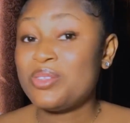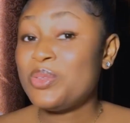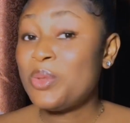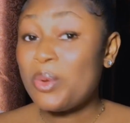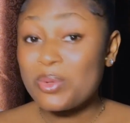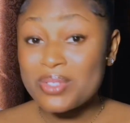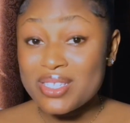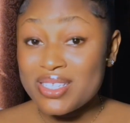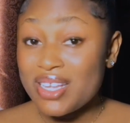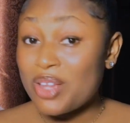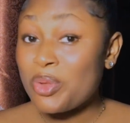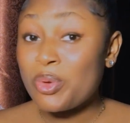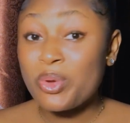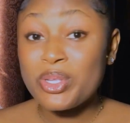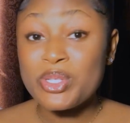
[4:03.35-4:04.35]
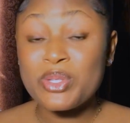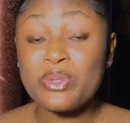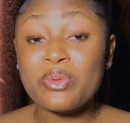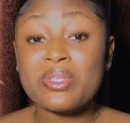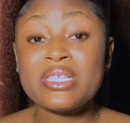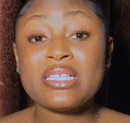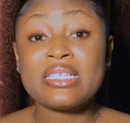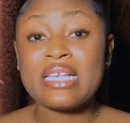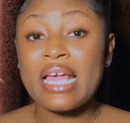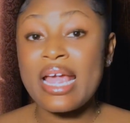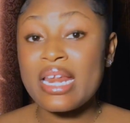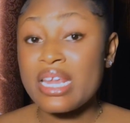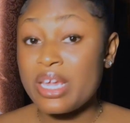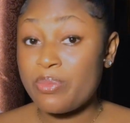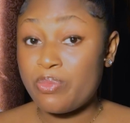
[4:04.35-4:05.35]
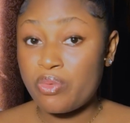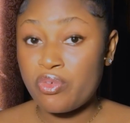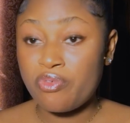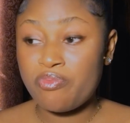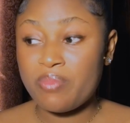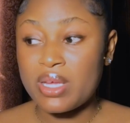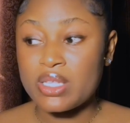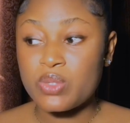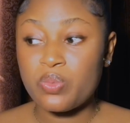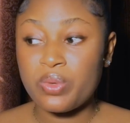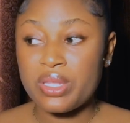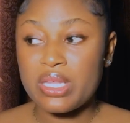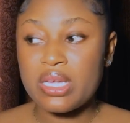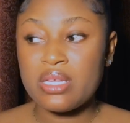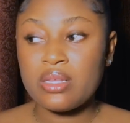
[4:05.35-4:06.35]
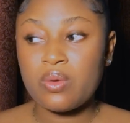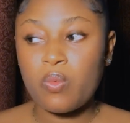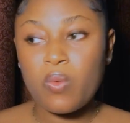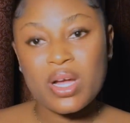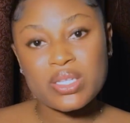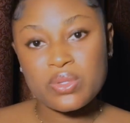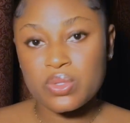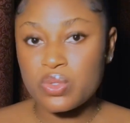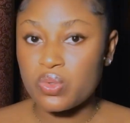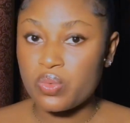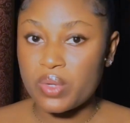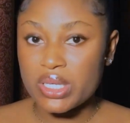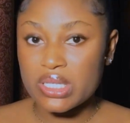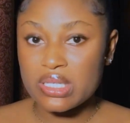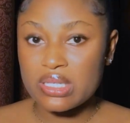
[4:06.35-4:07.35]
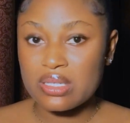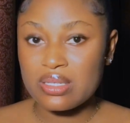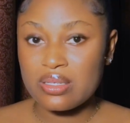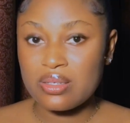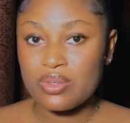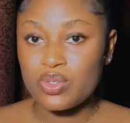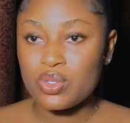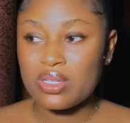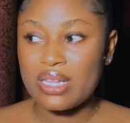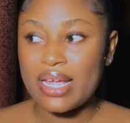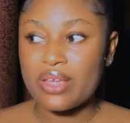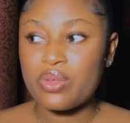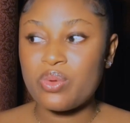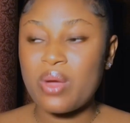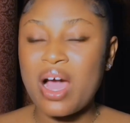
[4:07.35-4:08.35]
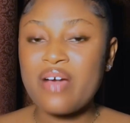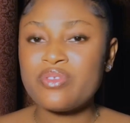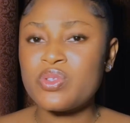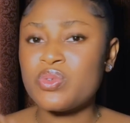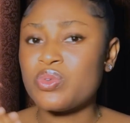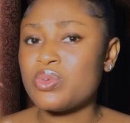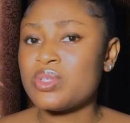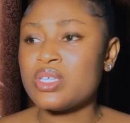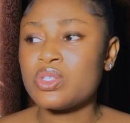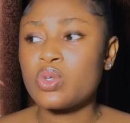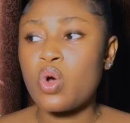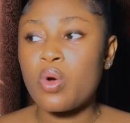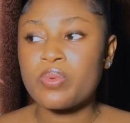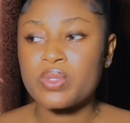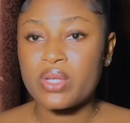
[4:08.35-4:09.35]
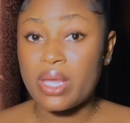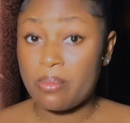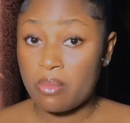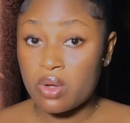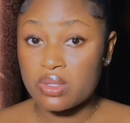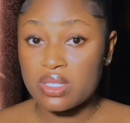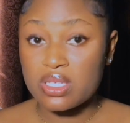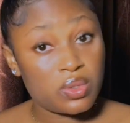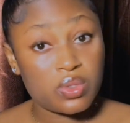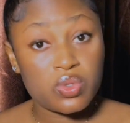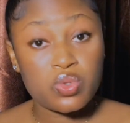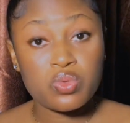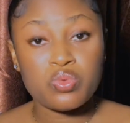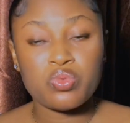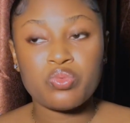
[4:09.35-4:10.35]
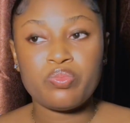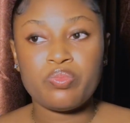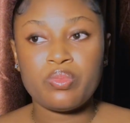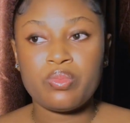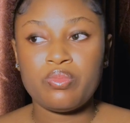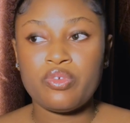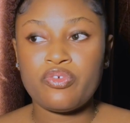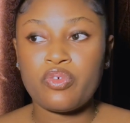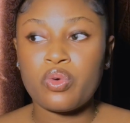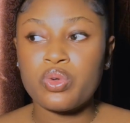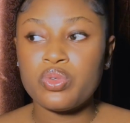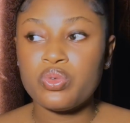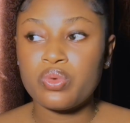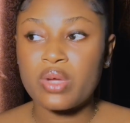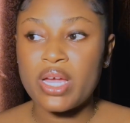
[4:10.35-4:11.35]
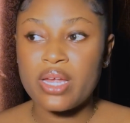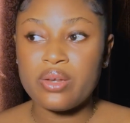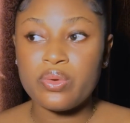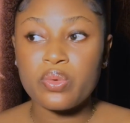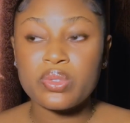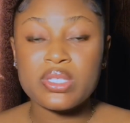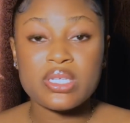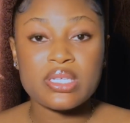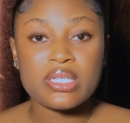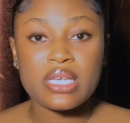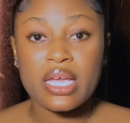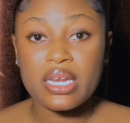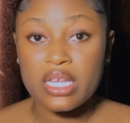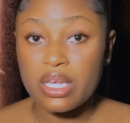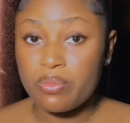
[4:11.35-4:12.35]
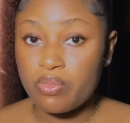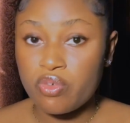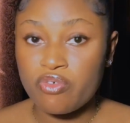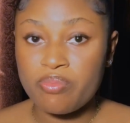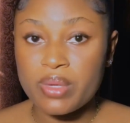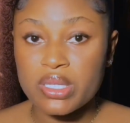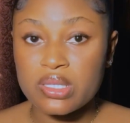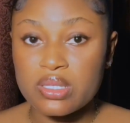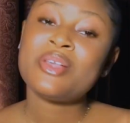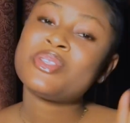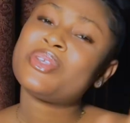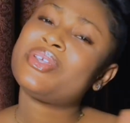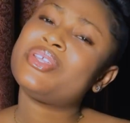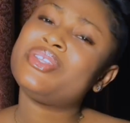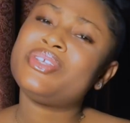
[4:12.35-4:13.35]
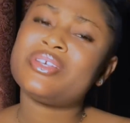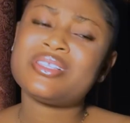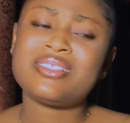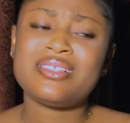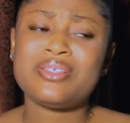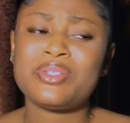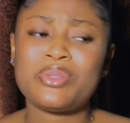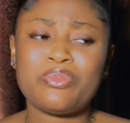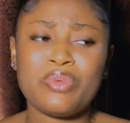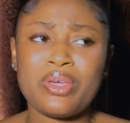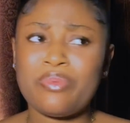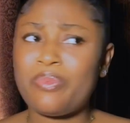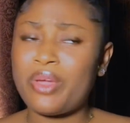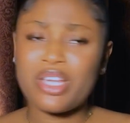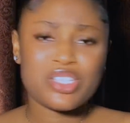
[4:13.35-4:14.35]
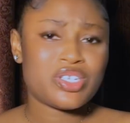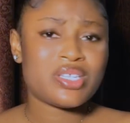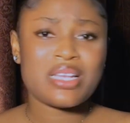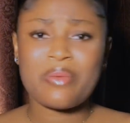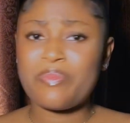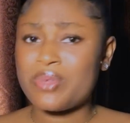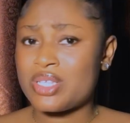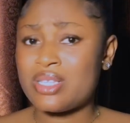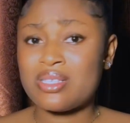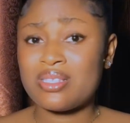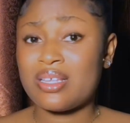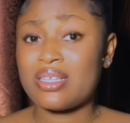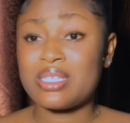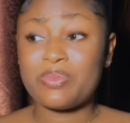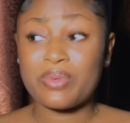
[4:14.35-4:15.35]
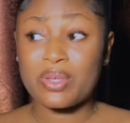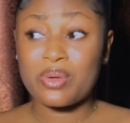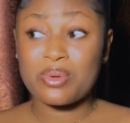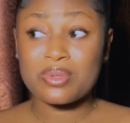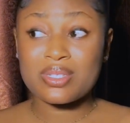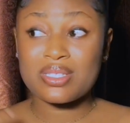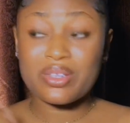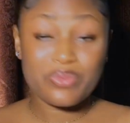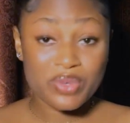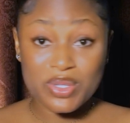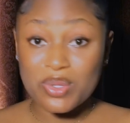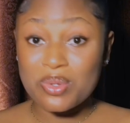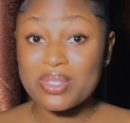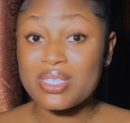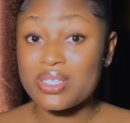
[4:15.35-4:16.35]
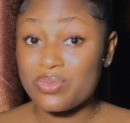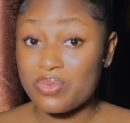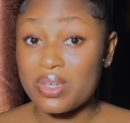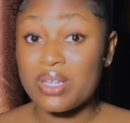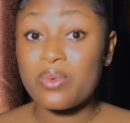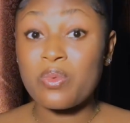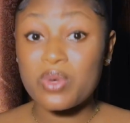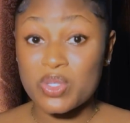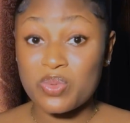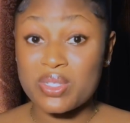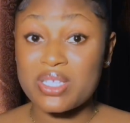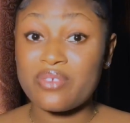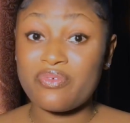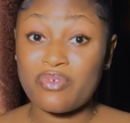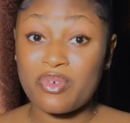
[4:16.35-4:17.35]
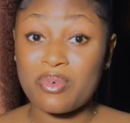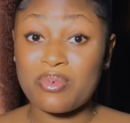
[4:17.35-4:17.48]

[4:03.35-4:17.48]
Note, you're not going to notice any improvement within 1 to 2 weeks. Like, you have to use it up to a month or two before you can notice any improvement. So you just need to be patient and persistent because the result is really worth waiting for.